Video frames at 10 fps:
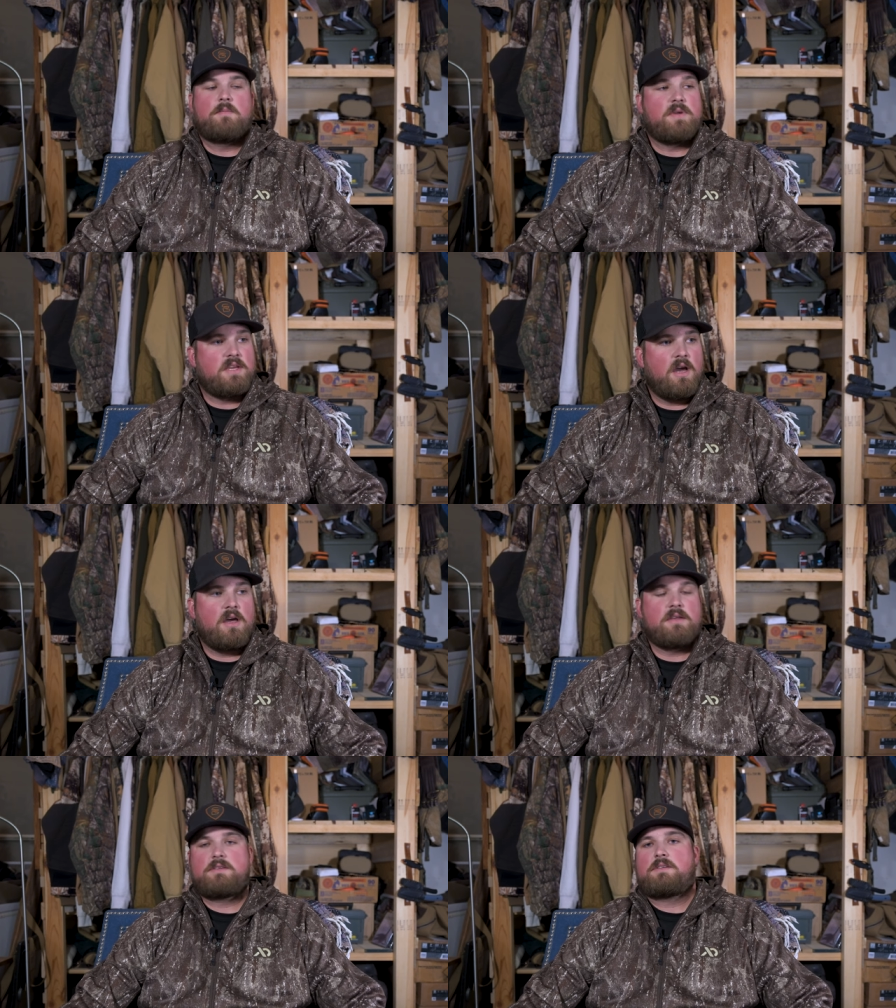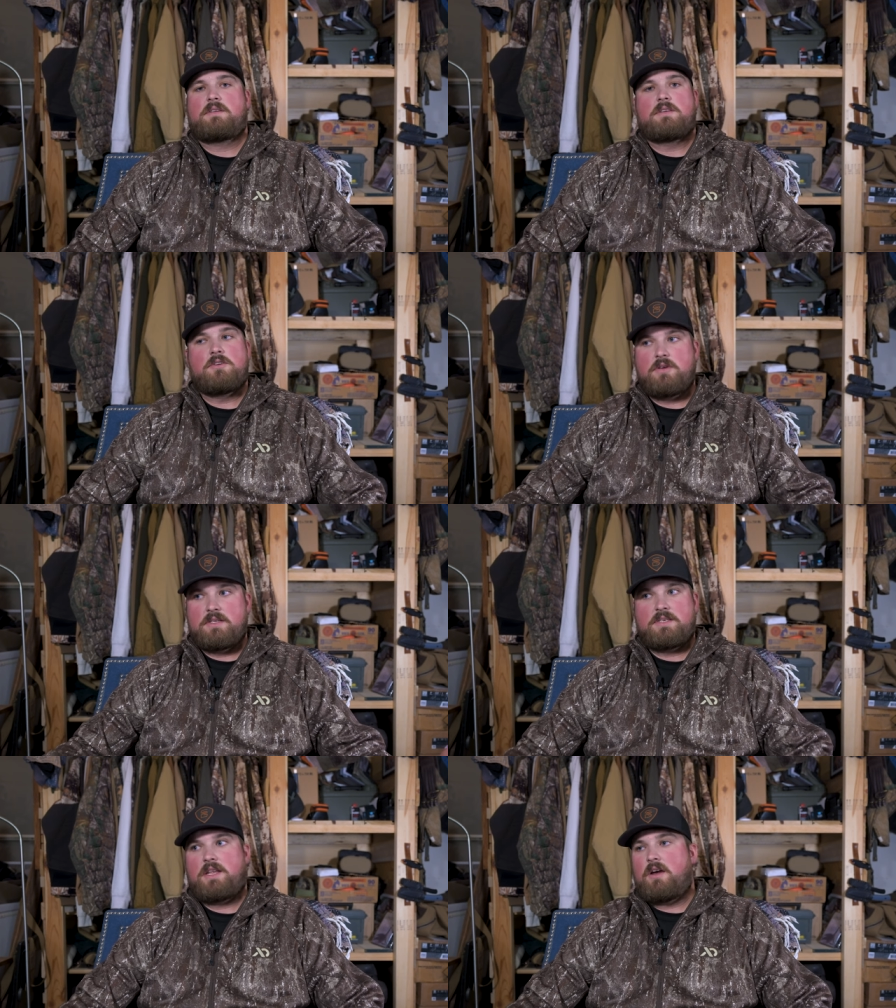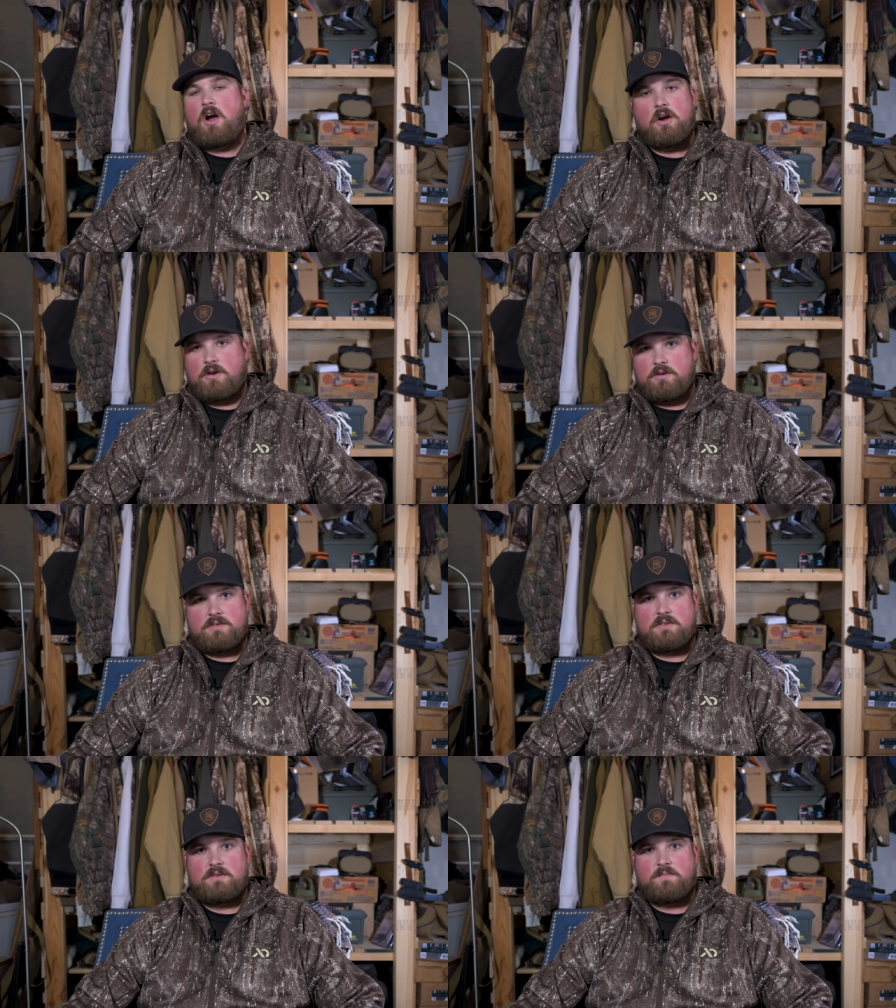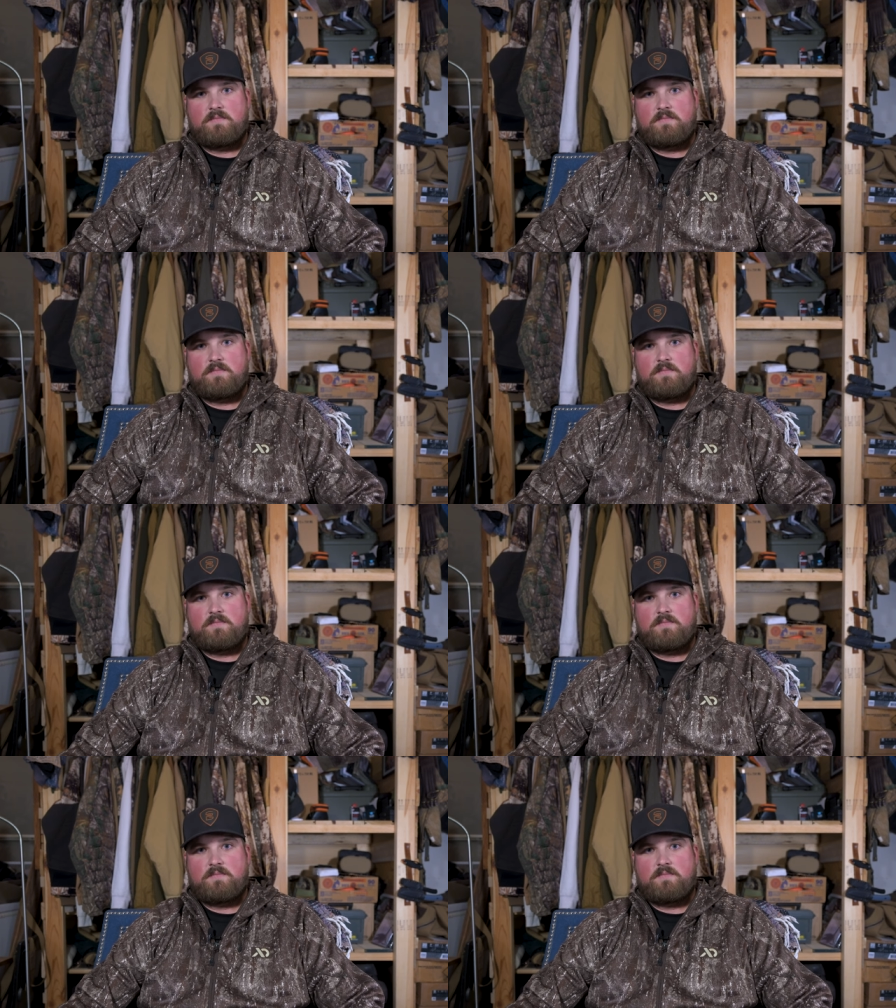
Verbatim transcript: because you can set honkers,